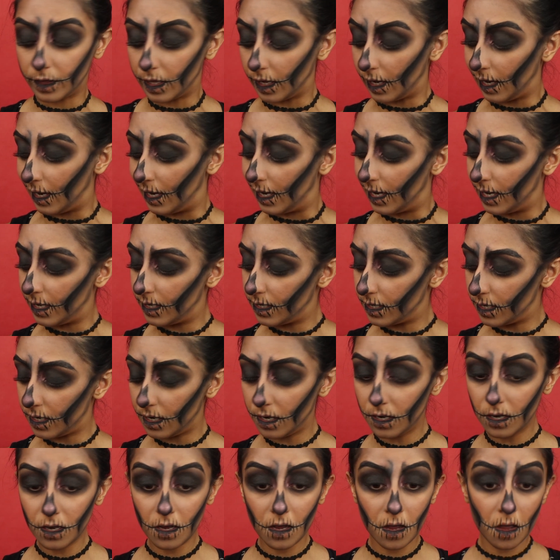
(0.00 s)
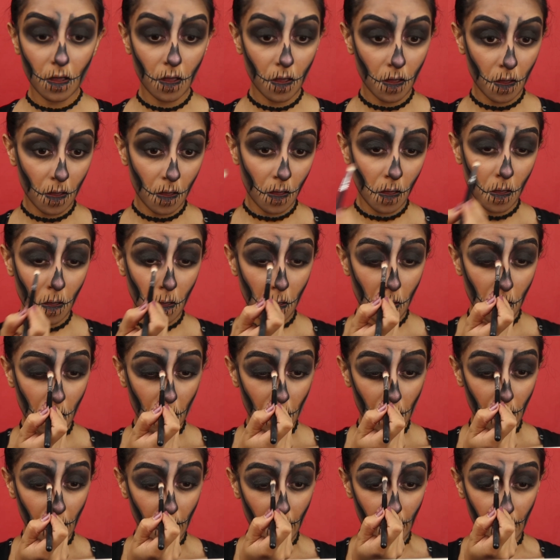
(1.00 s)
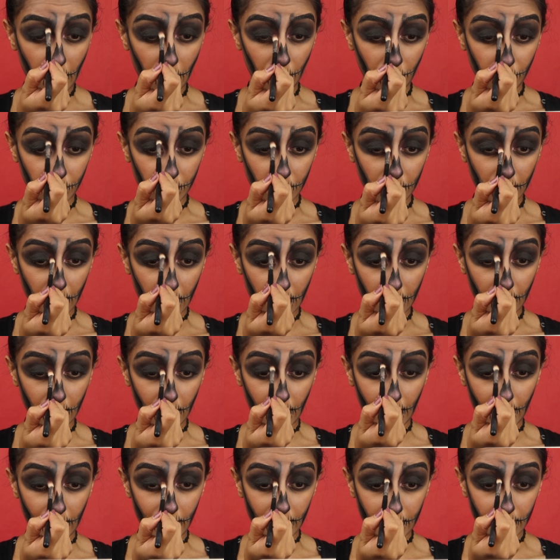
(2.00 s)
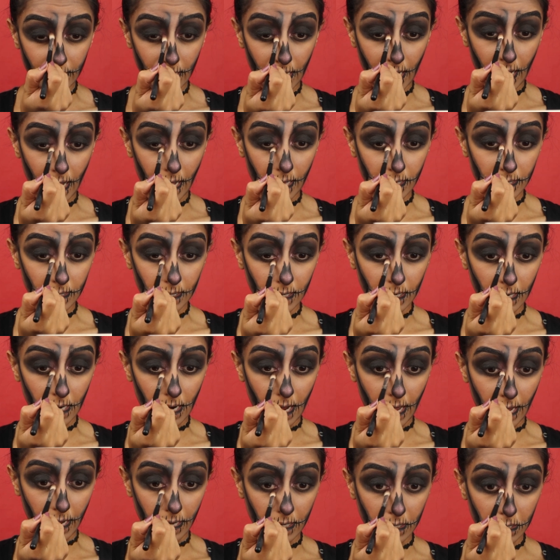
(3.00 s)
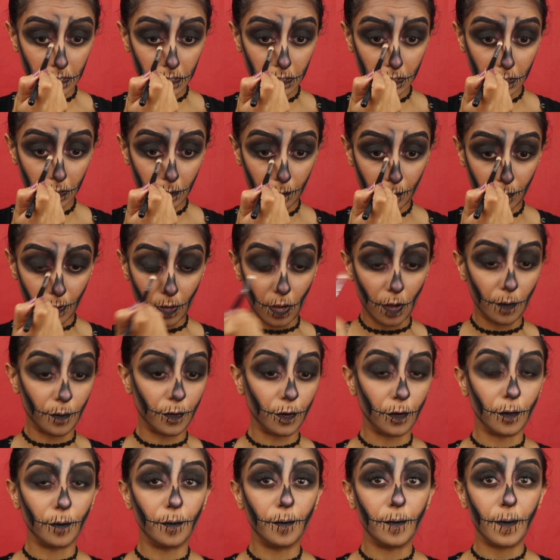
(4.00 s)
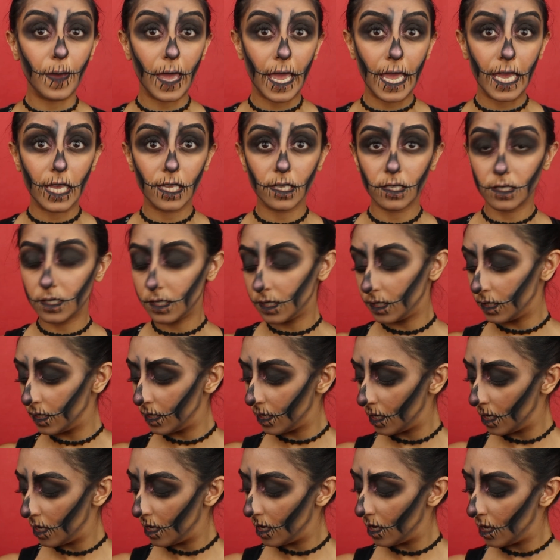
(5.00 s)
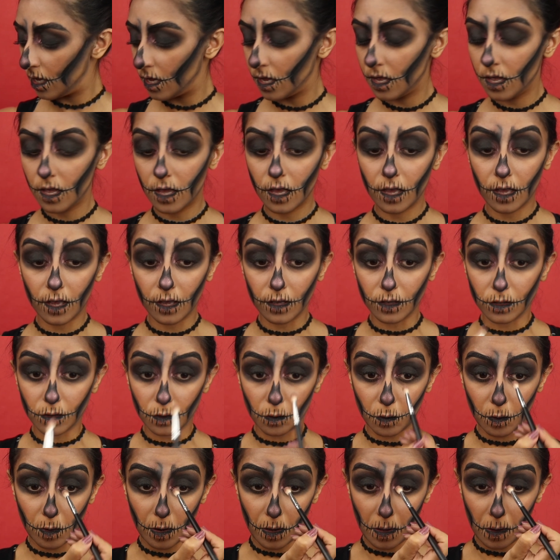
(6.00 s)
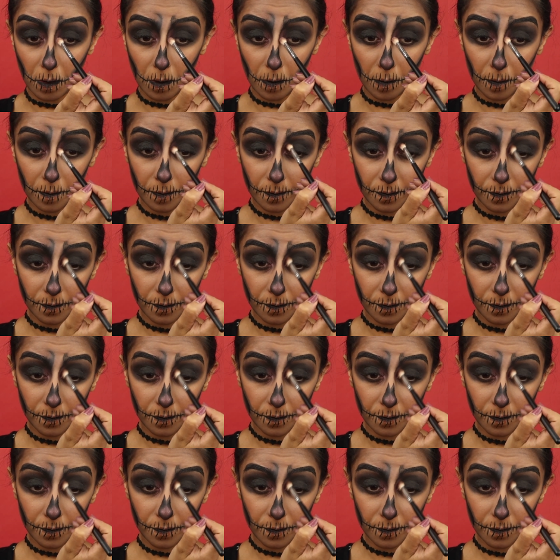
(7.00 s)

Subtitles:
the glitter, and also then the glitter has a nice purple base as well.